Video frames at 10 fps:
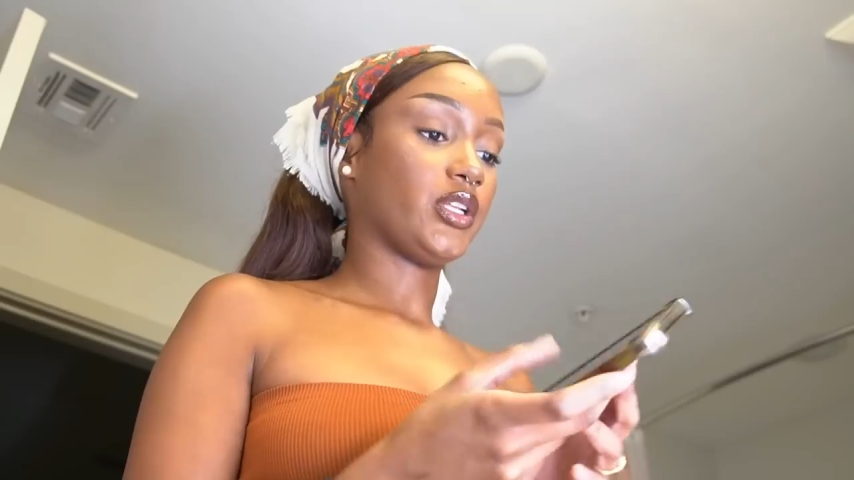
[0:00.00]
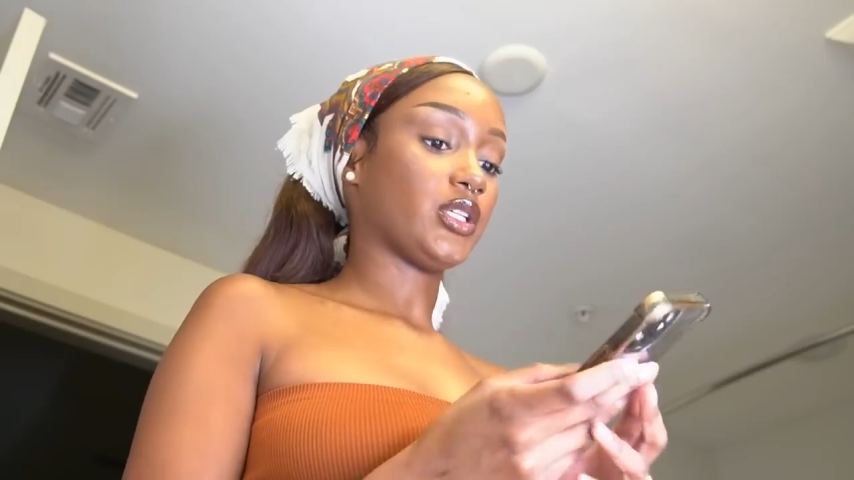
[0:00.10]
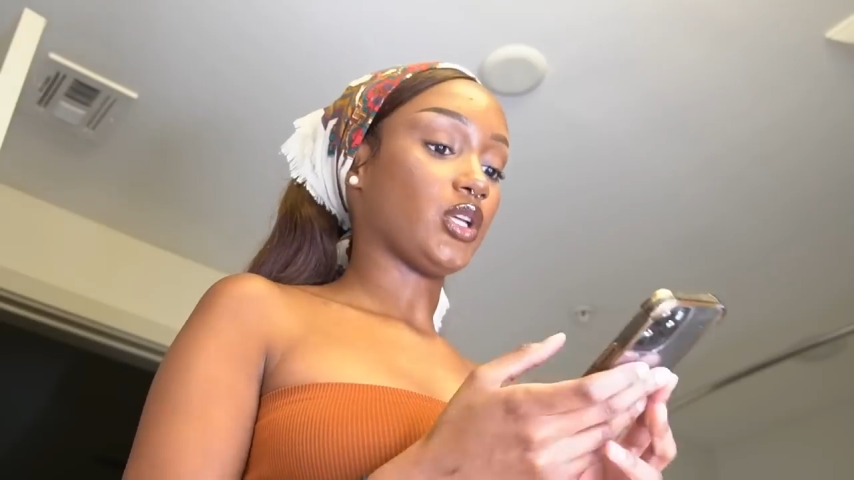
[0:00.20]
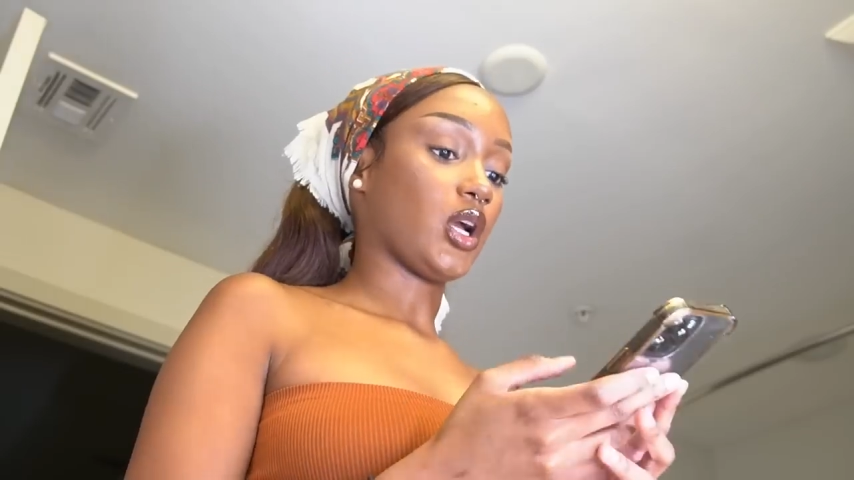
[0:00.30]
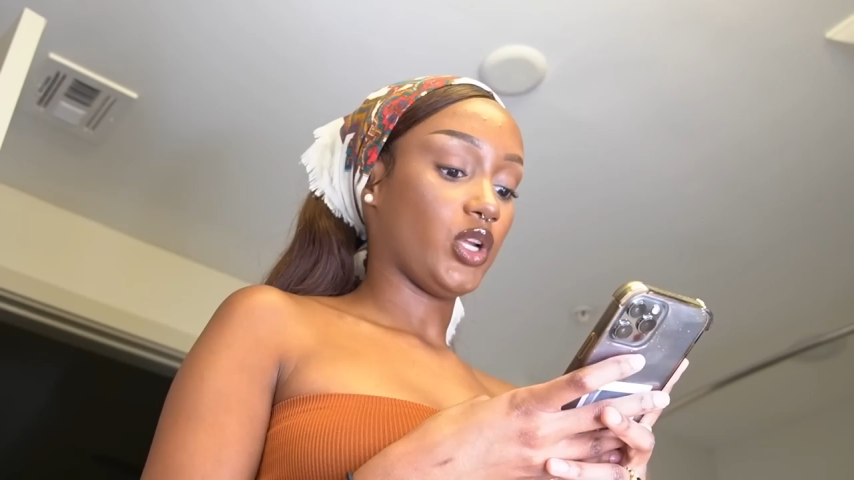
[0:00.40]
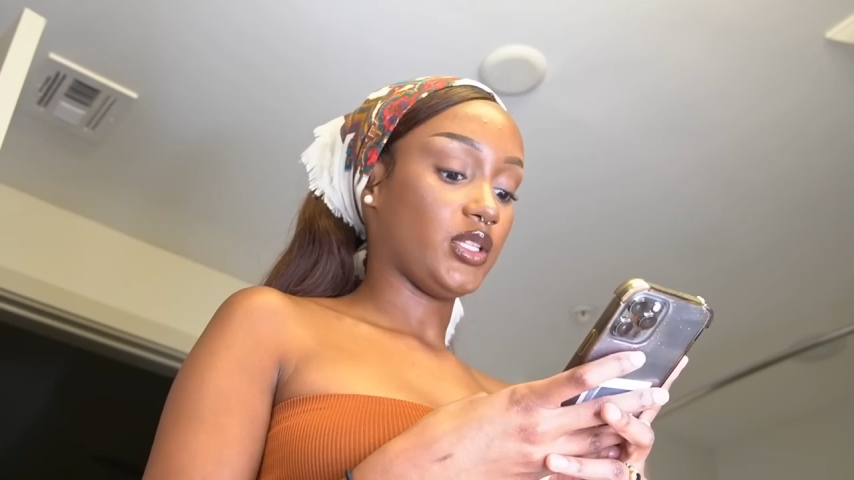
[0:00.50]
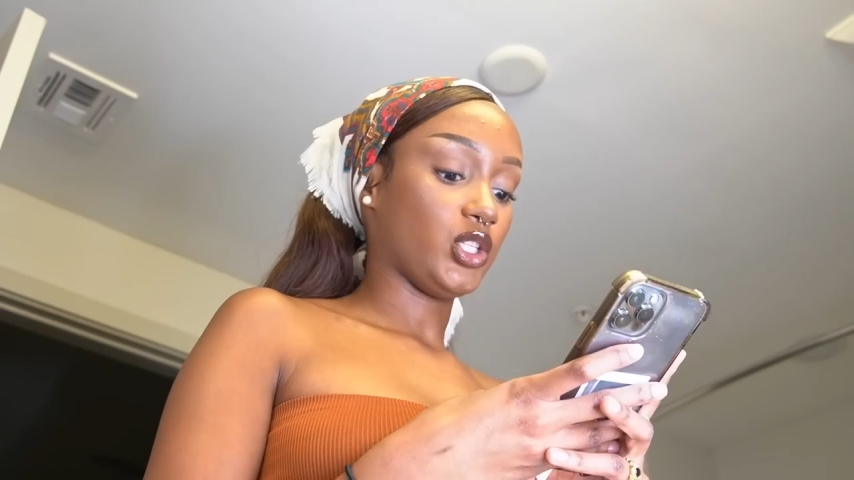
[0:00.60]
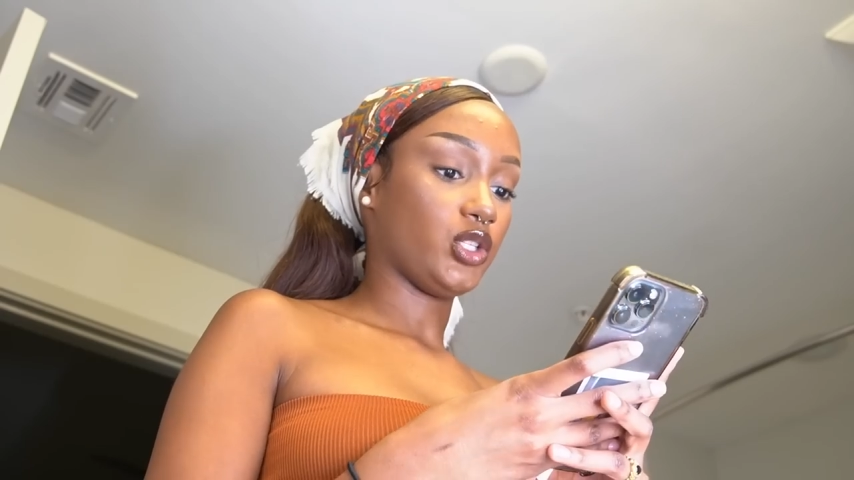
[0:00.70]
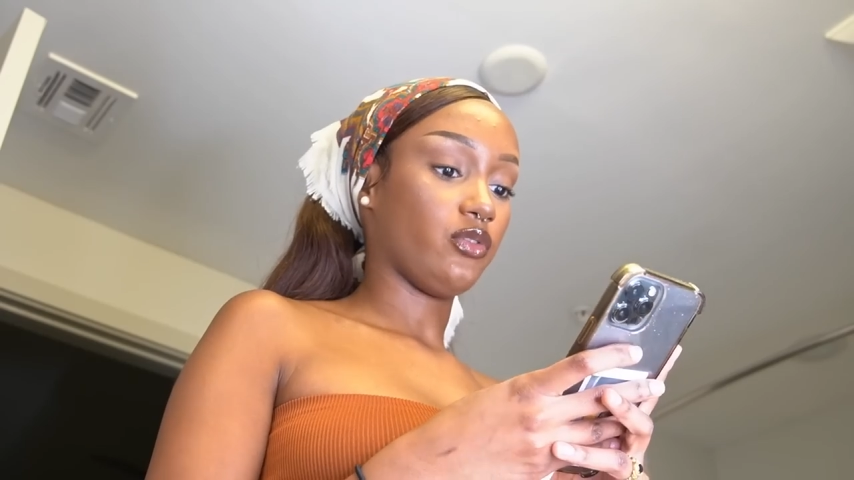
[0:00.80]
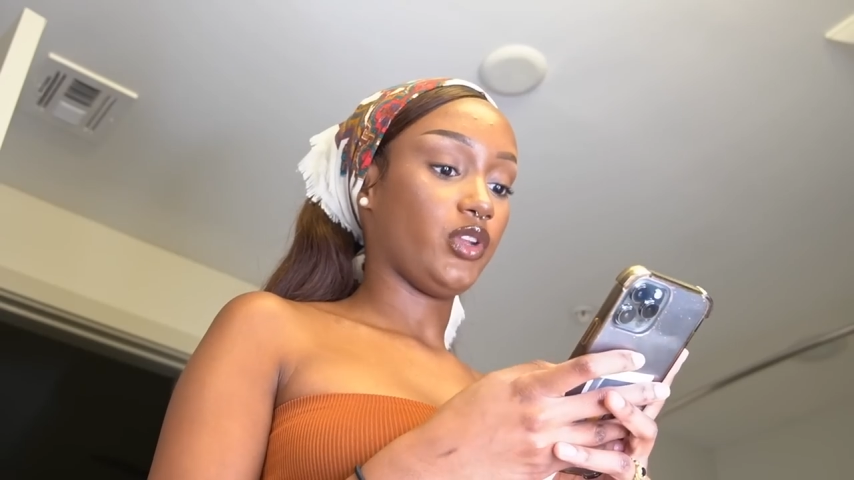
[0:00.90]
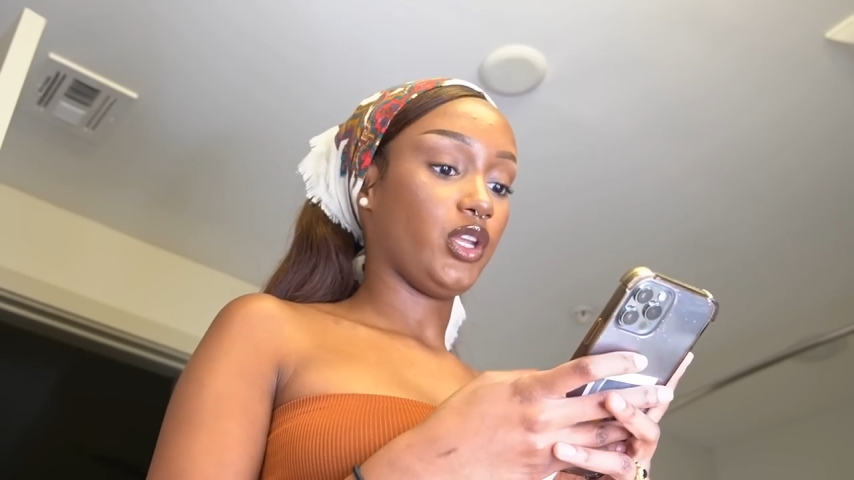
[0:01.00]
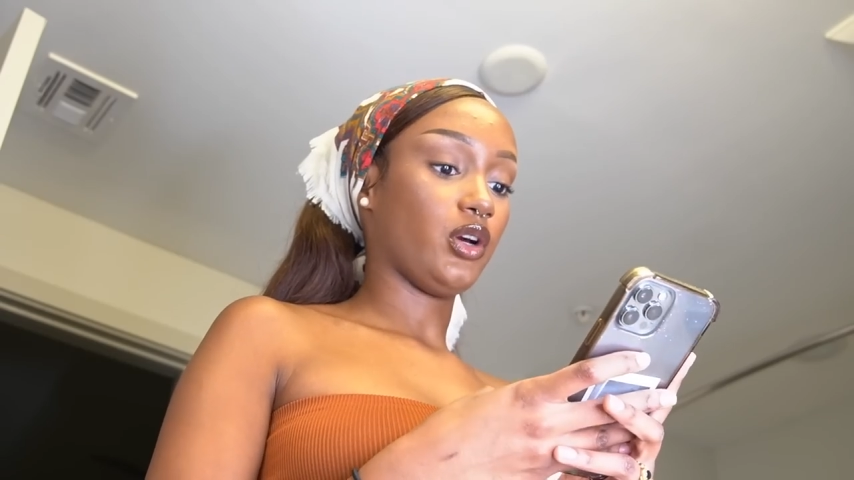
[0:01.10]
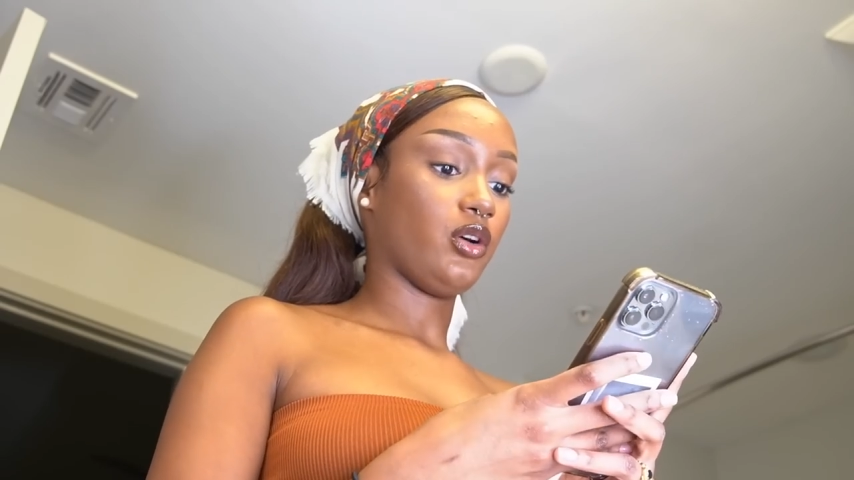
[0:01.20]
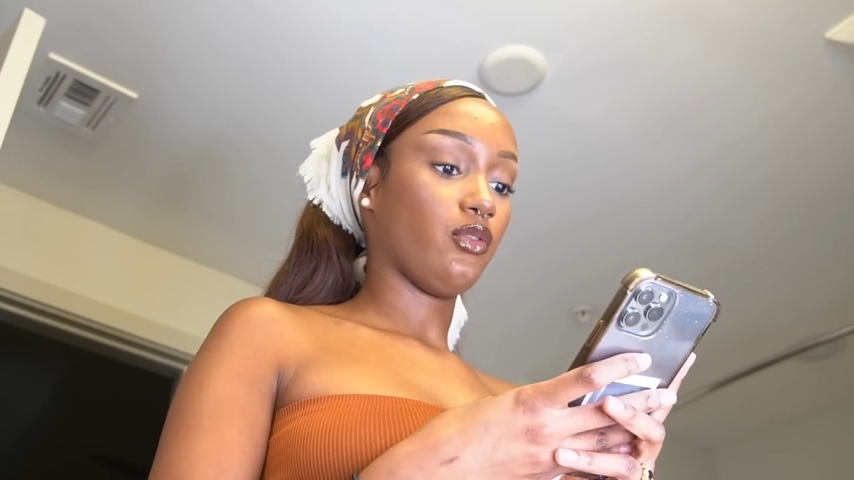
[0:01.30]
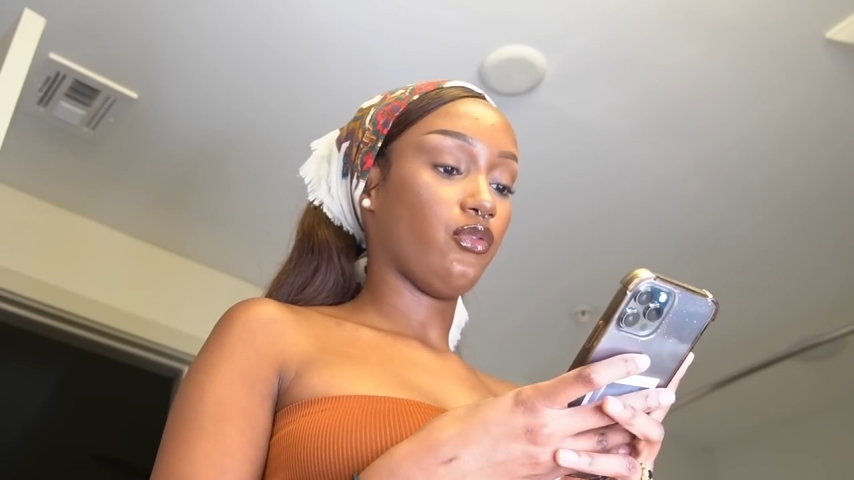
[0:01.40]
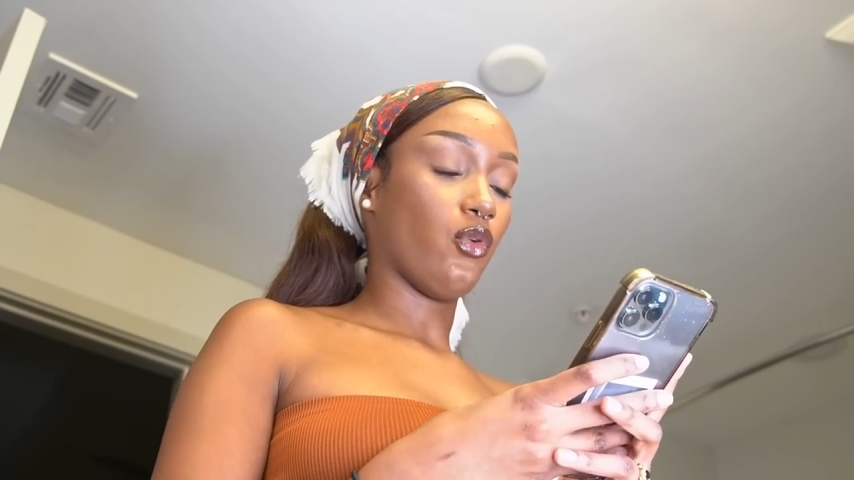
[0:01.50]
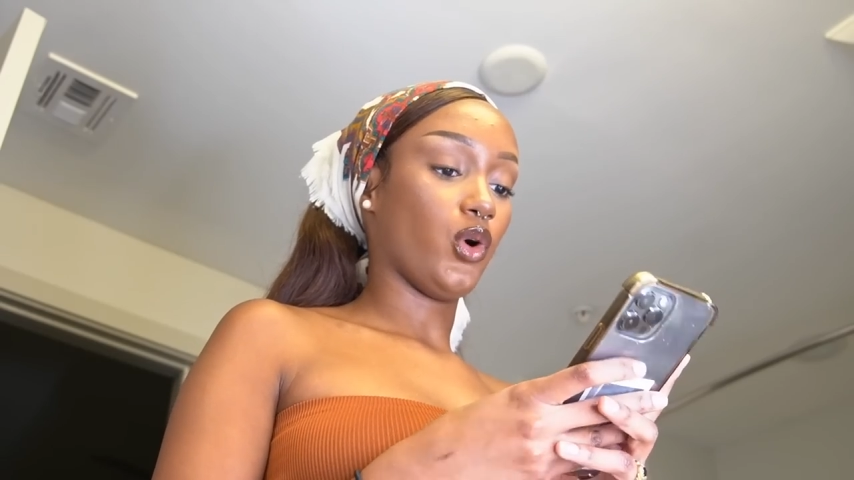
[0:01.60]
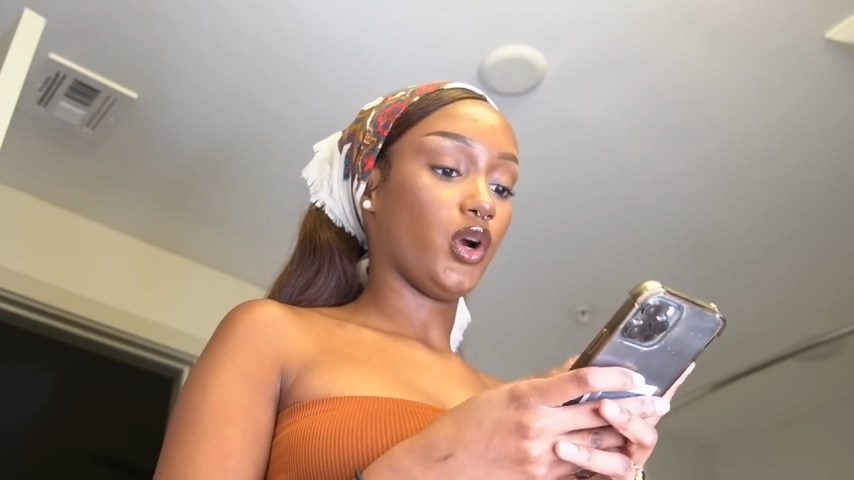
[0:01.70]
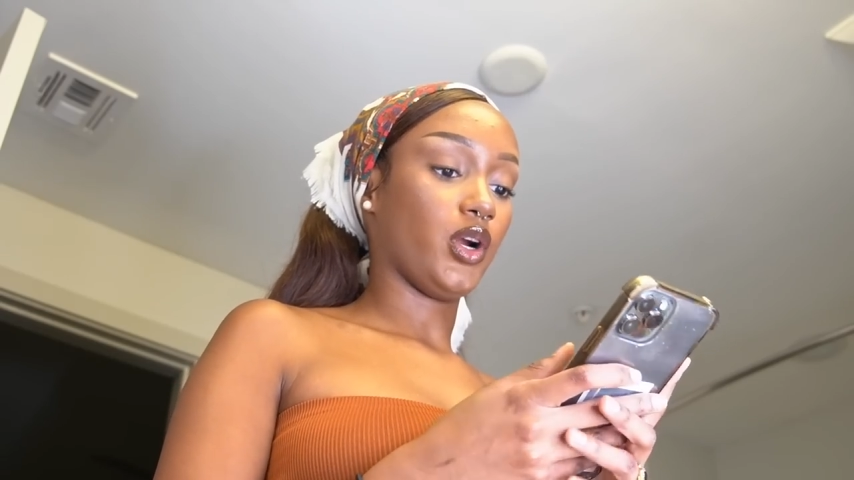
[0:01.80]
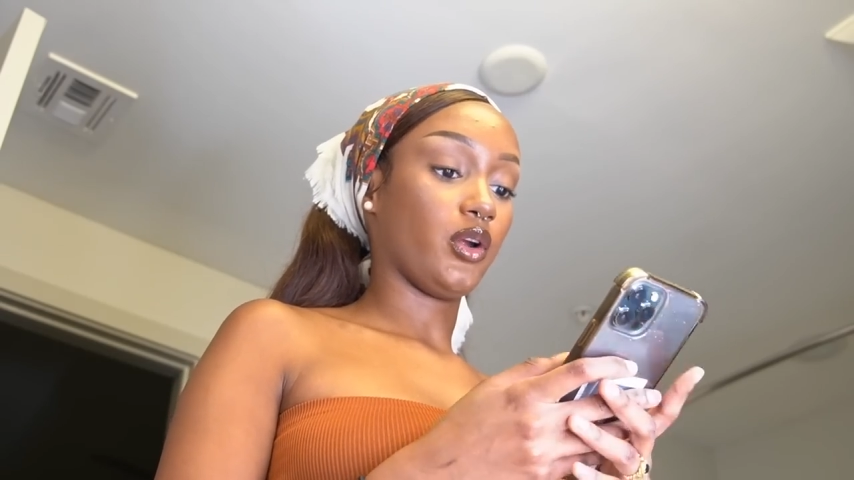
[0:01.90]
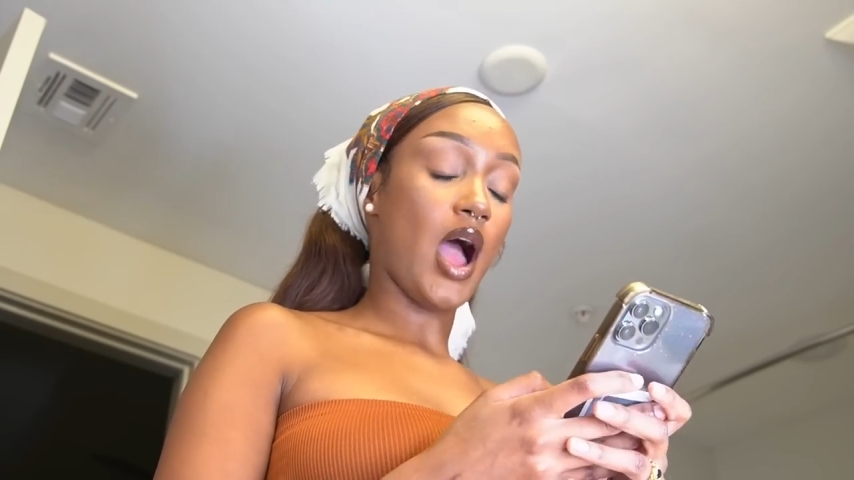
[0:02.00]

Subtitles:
a TikTok transition video for